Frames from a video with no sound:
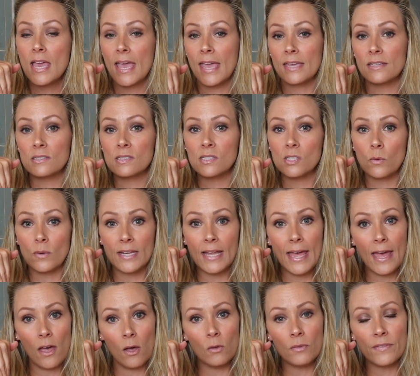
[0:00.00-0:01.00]
And so it
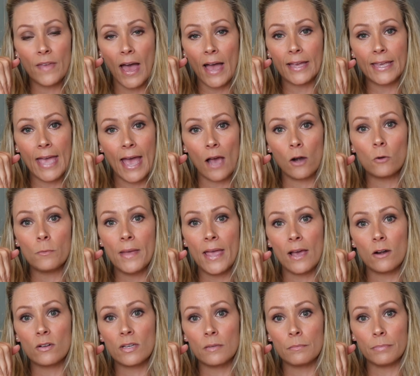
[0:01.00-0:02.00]
held that cattle
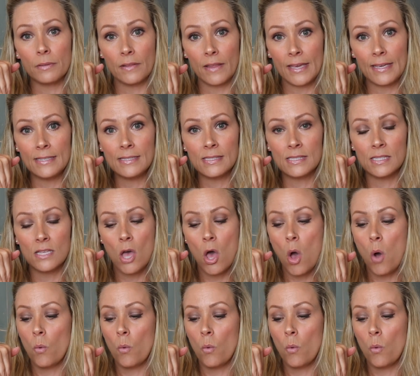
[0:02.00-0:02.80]
panel in place